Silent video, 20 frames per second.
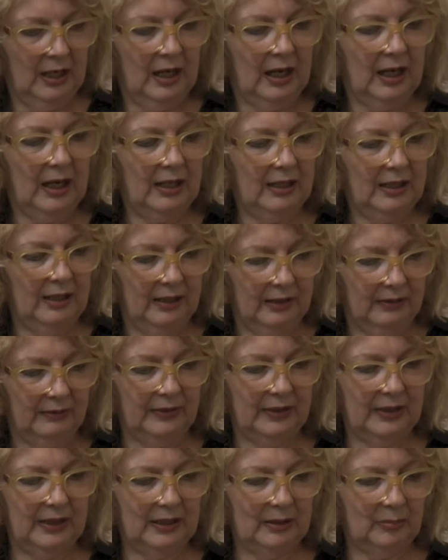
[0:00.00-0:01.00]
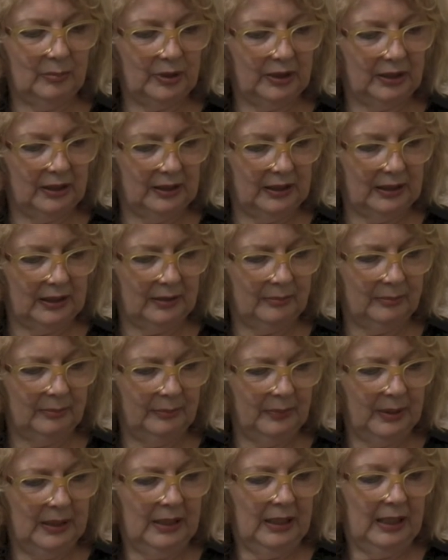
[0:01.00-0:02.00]
I live in Amsterdam
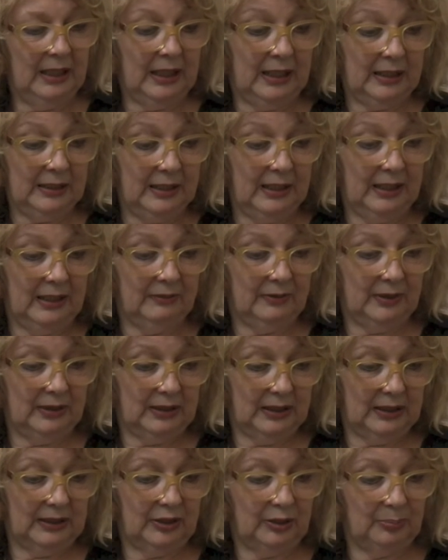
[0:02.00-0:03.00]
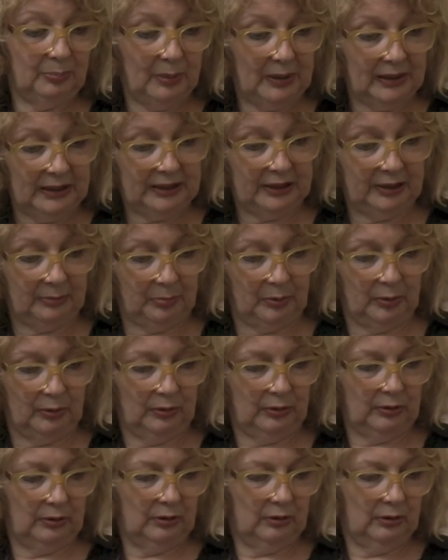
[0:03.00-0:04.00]
and have a Dutch
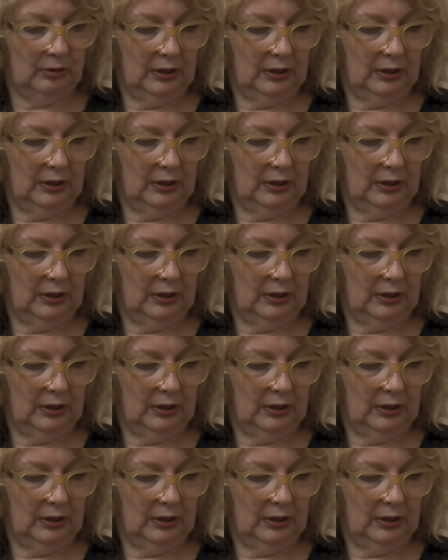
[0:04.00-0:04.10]
passport.